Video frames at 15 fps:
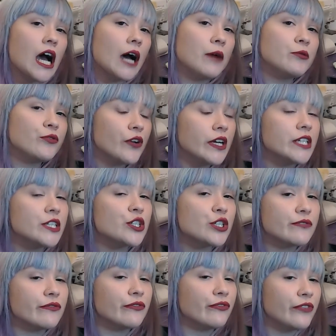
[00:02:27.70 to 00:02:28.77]
I'm afraid it
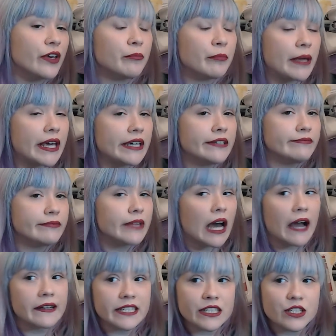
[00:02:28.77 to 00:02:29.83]
doesn't fit me. I
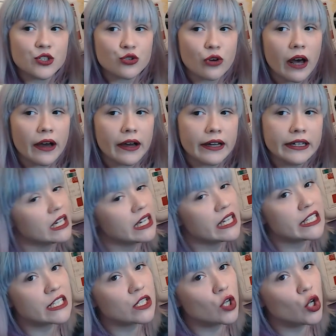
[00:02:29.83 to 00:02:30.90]
did try. It
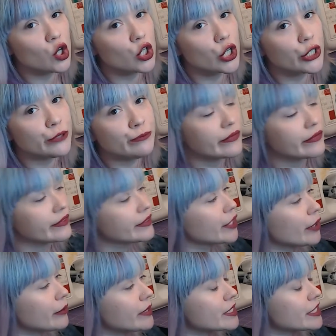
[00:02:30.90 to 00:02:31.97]
didn't look good.
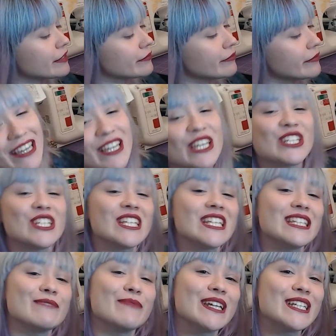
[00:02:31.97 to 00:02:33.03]
No, it didn't. Because
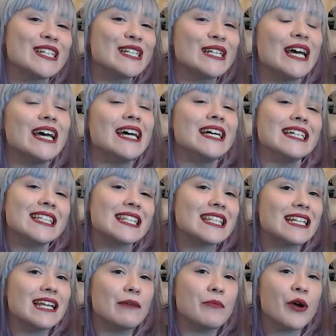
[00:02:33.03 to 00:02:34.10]
she's much
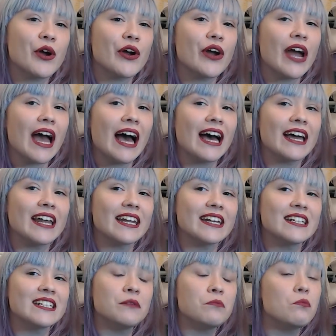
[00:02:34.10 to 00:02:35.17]
slimmer
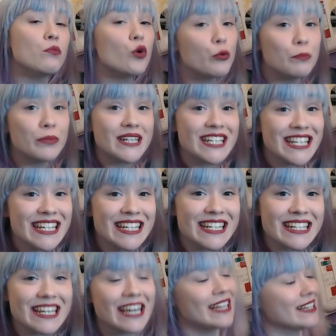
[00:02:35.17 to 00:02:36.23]
and more petite
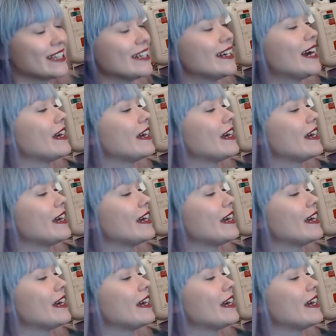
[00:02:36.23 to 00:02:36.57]
than I